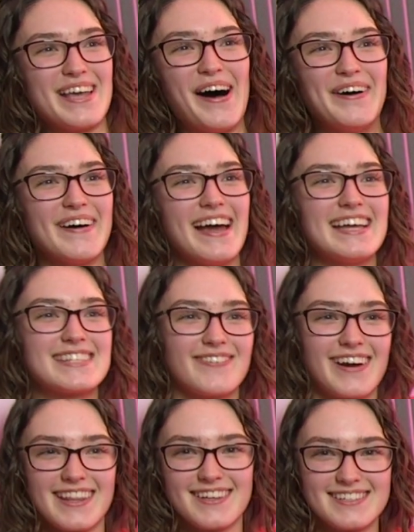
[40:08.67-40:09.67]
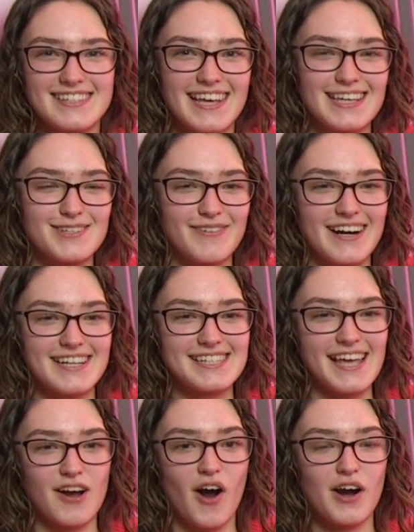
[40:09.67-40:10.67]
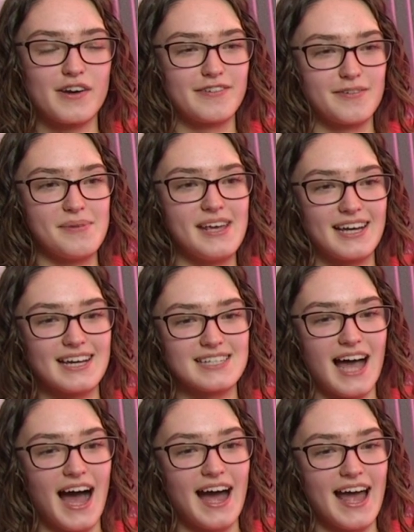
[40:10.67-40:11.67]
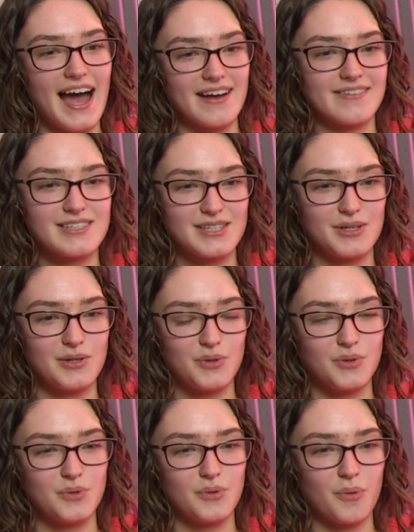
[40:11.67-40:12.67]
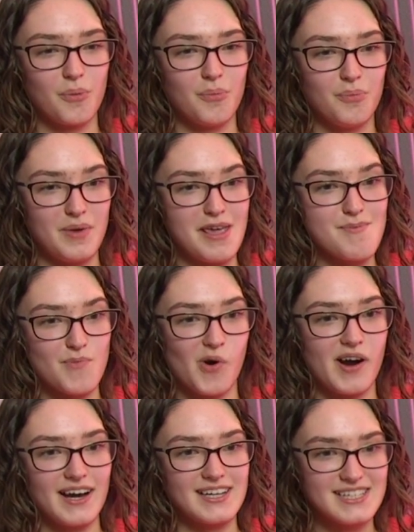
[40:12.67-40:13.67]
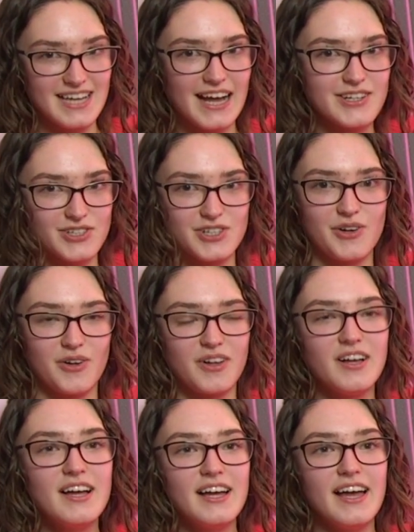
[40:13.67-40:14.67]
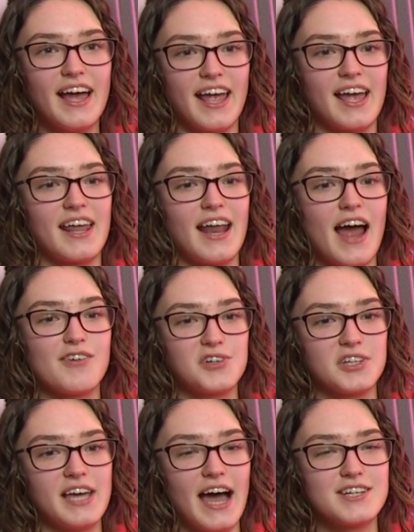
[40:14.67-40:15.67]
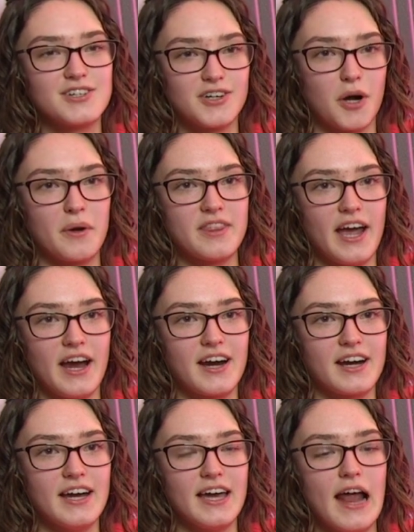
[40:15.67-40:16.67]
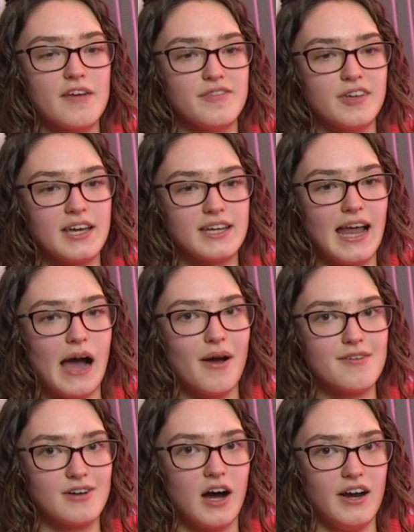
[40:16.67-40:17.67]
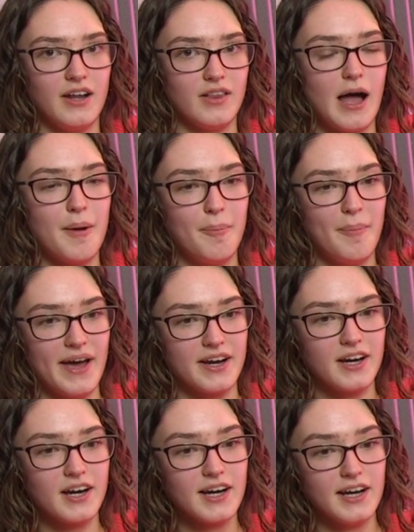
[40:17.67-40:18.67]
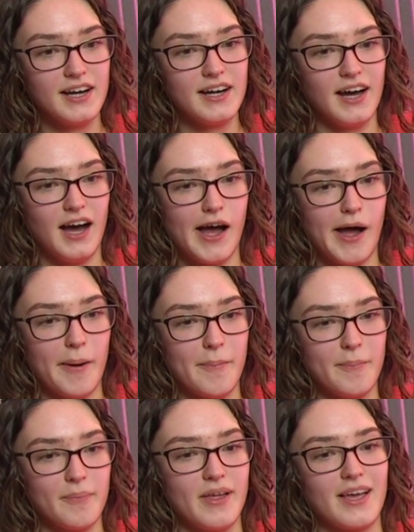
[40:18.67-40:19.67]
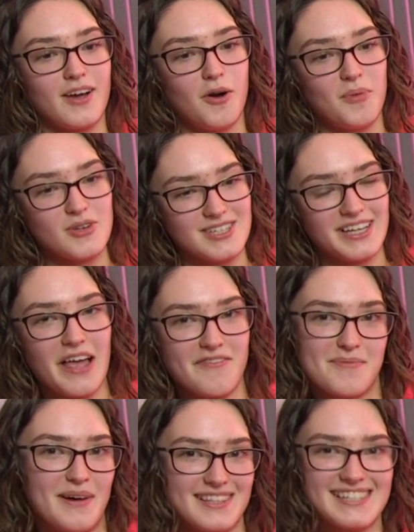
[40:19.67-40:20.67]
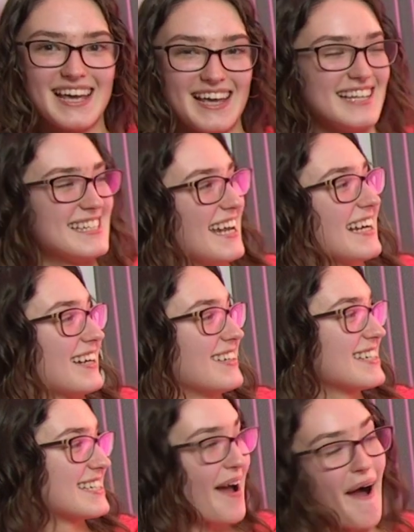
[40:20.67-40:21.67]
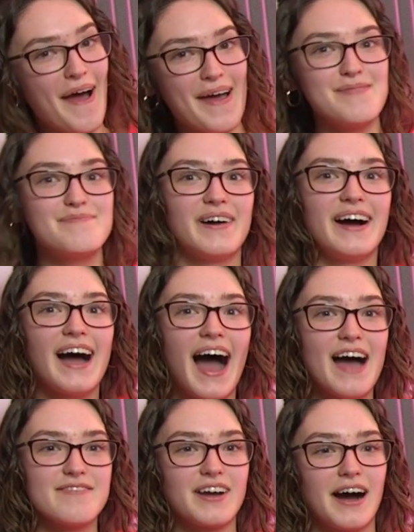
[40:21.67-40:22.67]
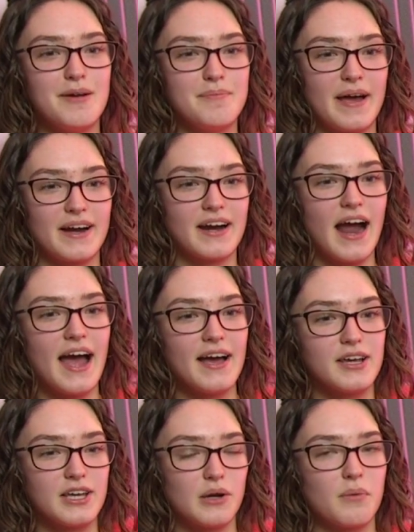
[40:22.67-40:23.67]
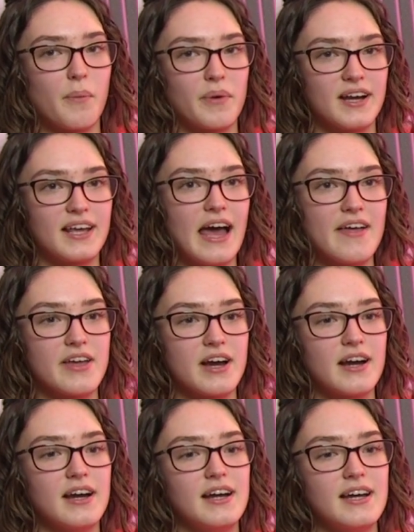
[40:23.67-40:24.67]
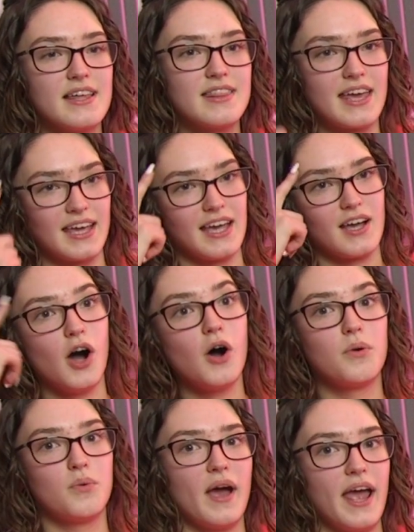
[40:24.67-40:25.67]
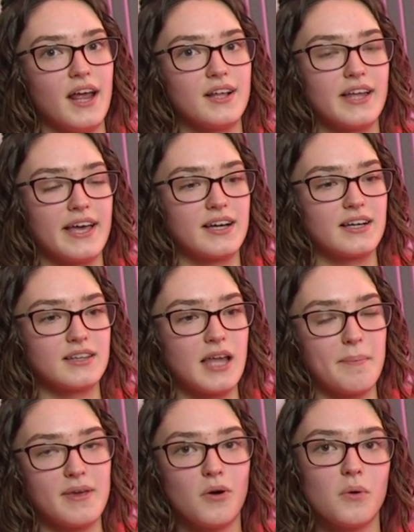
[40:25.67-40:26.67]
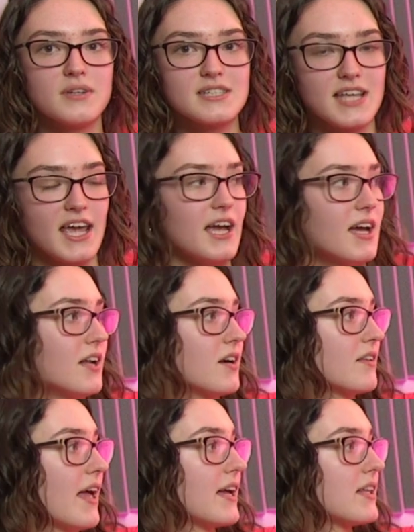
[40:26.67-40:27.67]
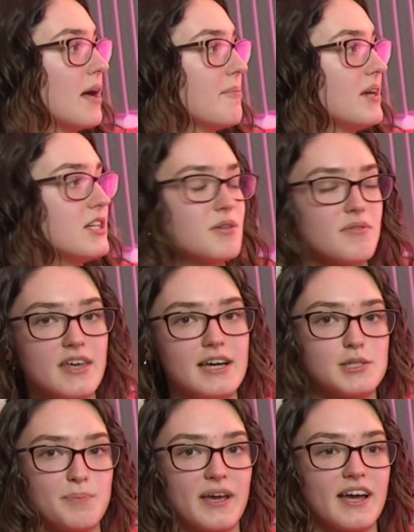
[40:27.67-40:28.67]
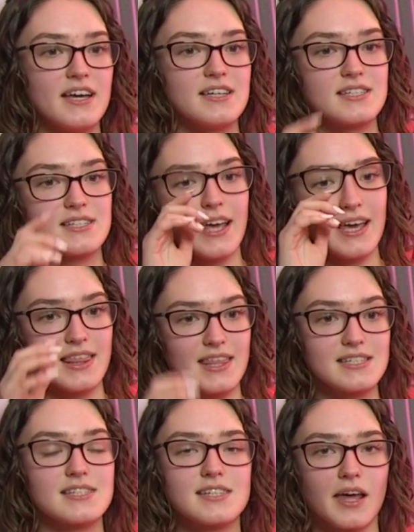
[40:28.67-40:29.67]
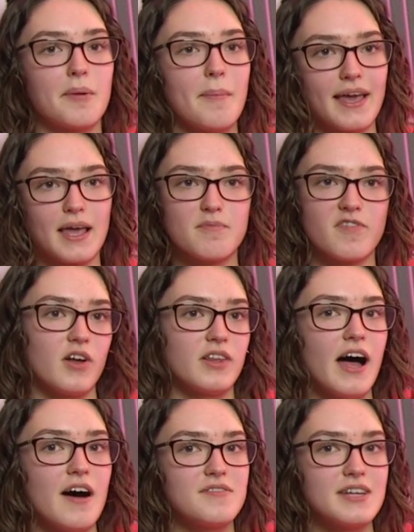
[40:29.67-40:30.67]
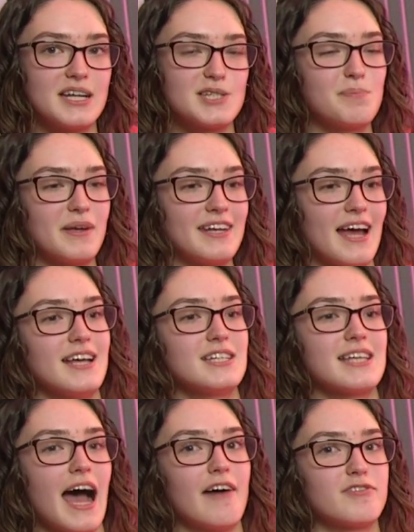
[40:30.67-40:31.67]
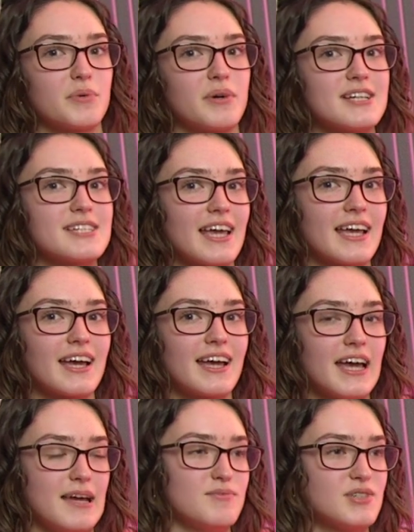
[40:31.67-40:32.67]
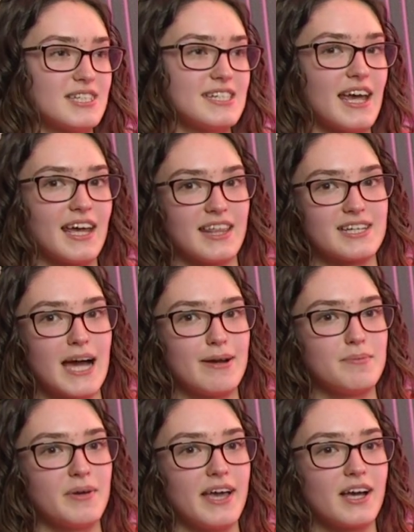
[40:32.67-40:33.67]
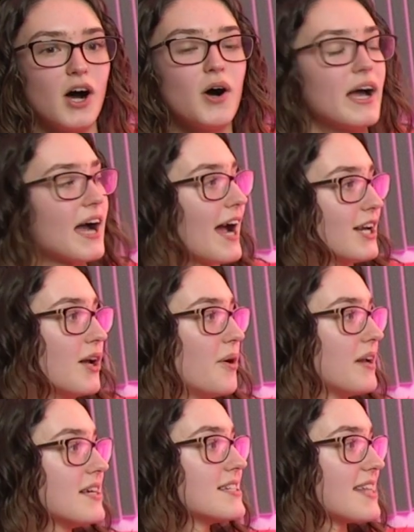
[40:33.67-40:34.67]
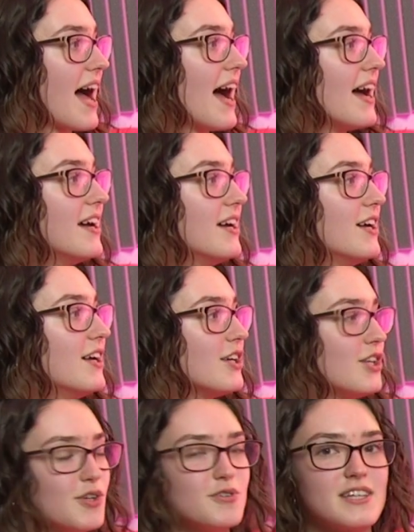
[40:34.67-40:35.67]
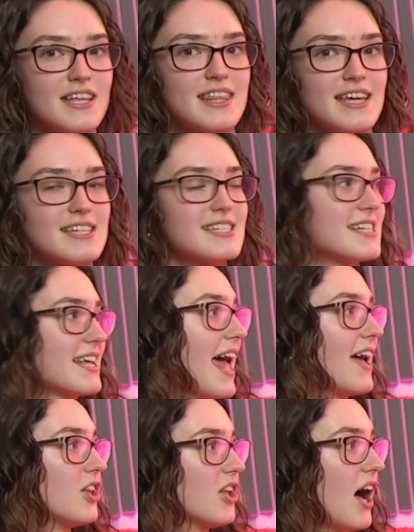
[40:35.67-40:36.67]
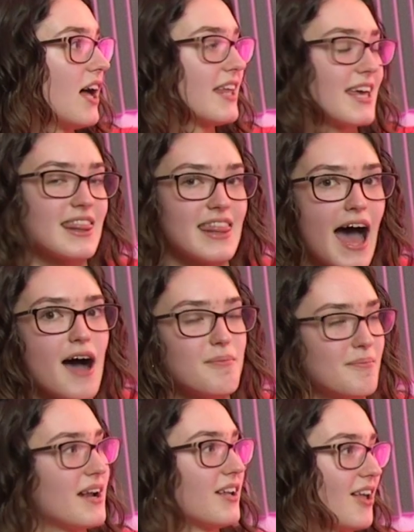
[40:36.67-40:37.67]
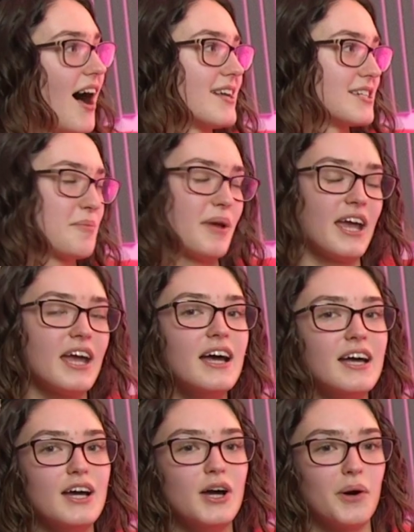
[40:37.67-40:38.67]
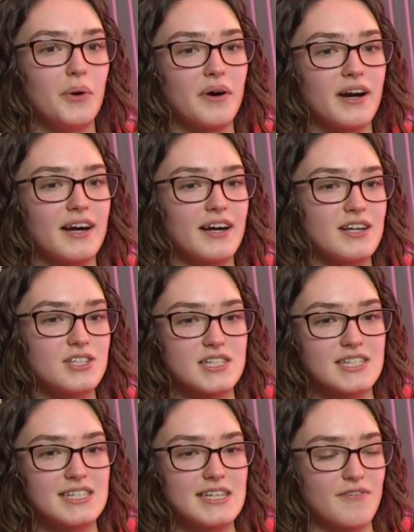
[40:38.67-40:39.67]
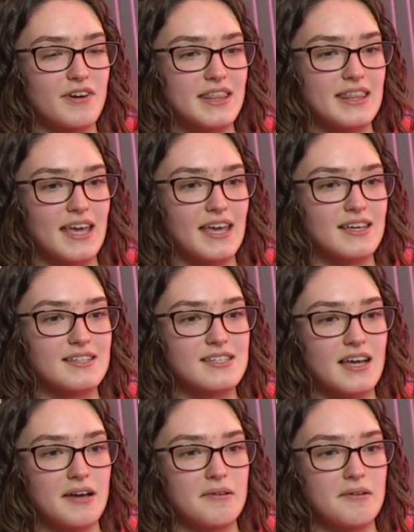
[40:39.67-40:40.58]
So it's one of those things where it's, like, harder for me because I have to be more intentional, and I really had to grow in that area, and I feel like now I've gotten a lot better. Like, almost 11 months in. It's taken time, but I've gotten better at, you know, when we're together, thinking, oh, wait, like, let me hold his hand or, like, let me do this because, like, this is going to make him feel loved. And it's been nice afterwards, like, him just taking the time to be like, oh, like, I noticed that you did this today a lot. Like, that meant a lot to me. Or just in different things,